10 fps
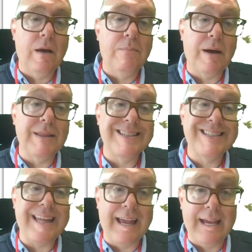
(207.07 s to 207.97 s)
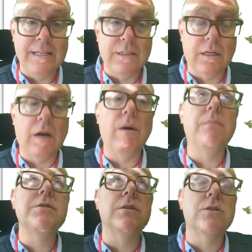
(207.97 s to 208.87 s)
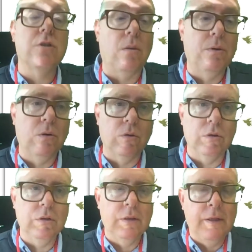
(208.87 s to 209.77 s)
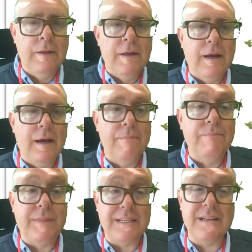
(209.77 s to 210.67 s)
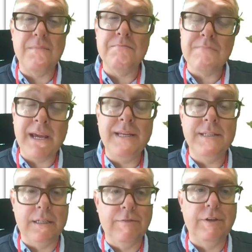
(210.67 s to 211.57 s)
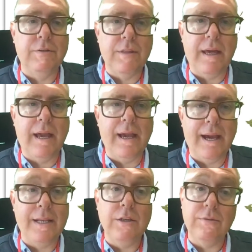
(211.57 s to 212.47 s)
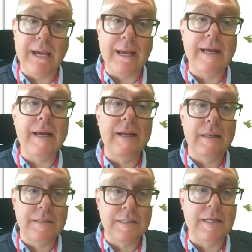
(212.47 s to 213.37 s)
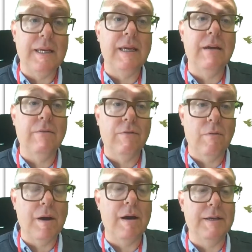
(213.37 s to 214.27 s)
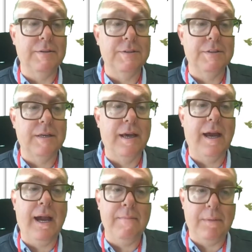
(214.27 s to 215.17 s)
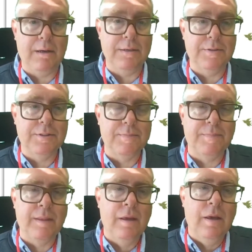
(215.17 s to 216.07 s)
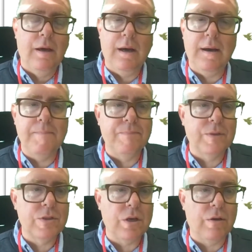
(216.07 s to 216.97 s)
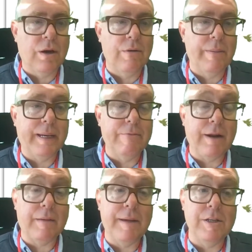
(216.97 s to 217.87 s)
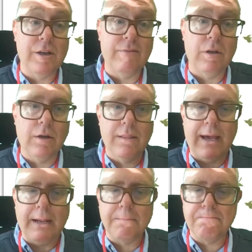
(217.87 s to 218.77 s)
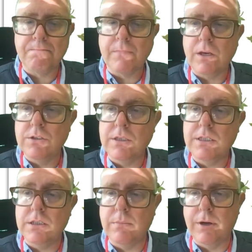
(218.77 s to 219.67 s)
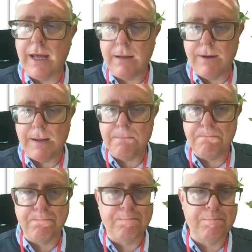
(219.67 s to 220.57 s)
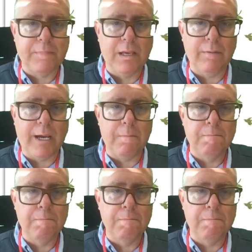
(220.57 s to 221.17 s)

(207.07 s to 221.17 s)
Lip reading: by the stairs that go up to the top hall, there's an amazing view there, and you can see for miles and miles. So I recommend you have a look at that. So this is the book anyway. Here we go.